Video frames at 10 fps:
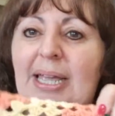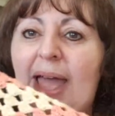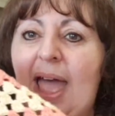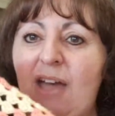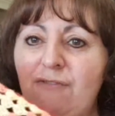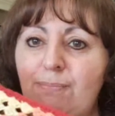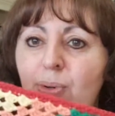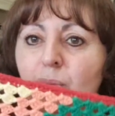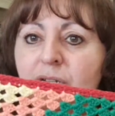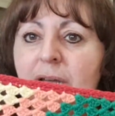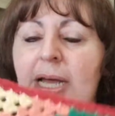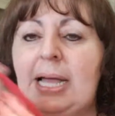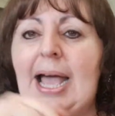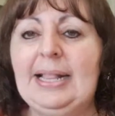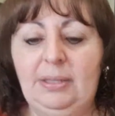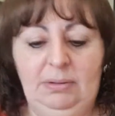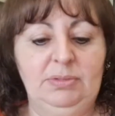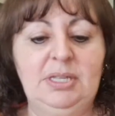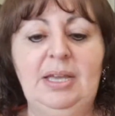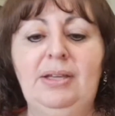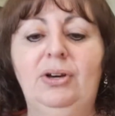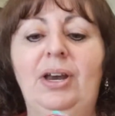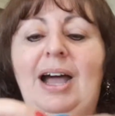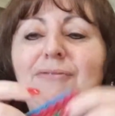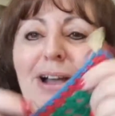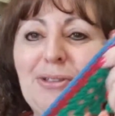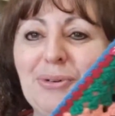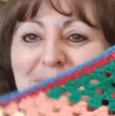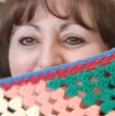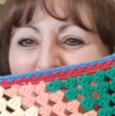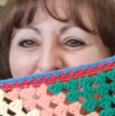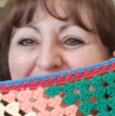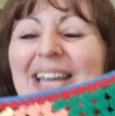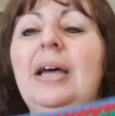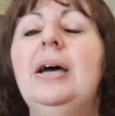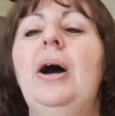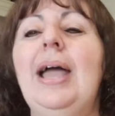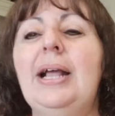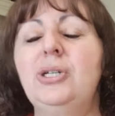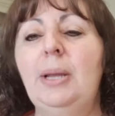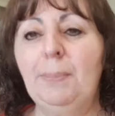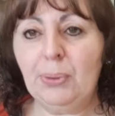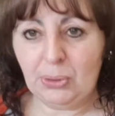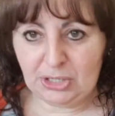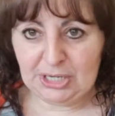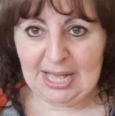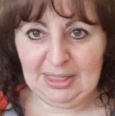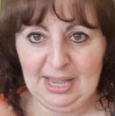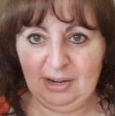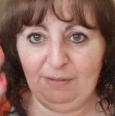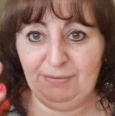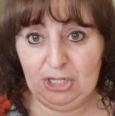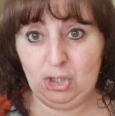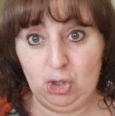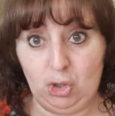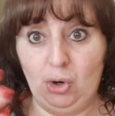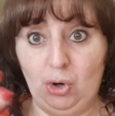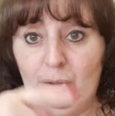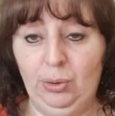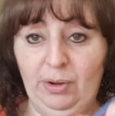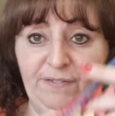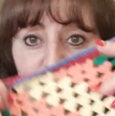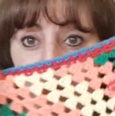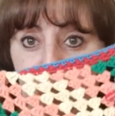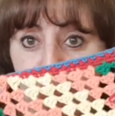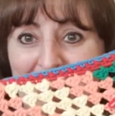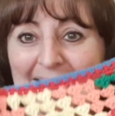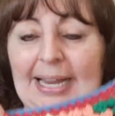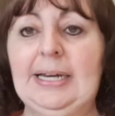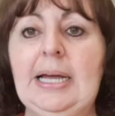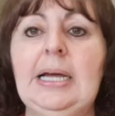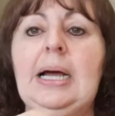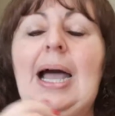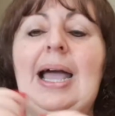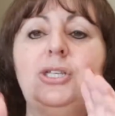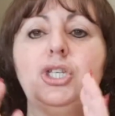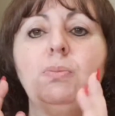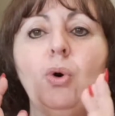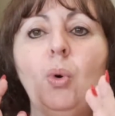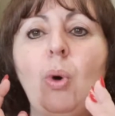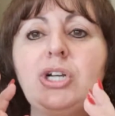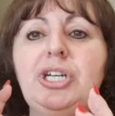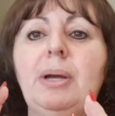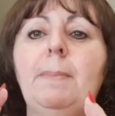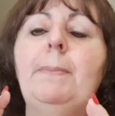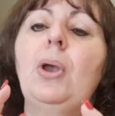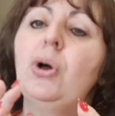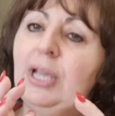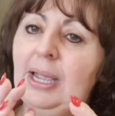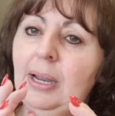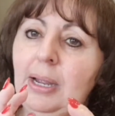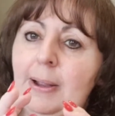have put at the, see, you got halfway through it and stopped. I actually put at the end of this tutorial for this blanket a small washing and blocking